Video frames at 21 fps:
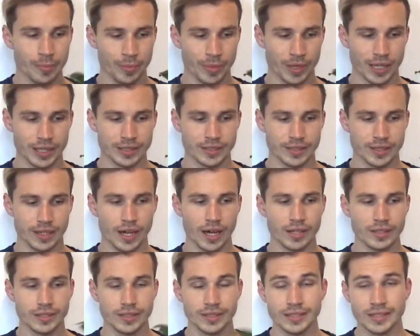but
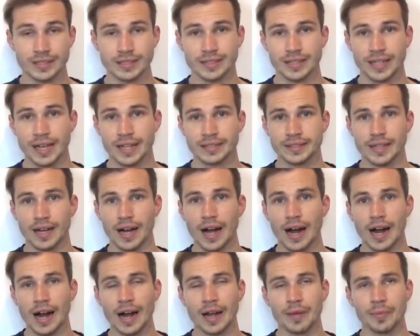other than that,
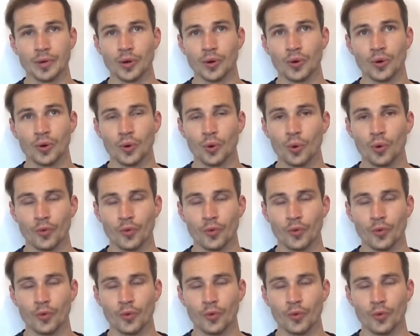I'm all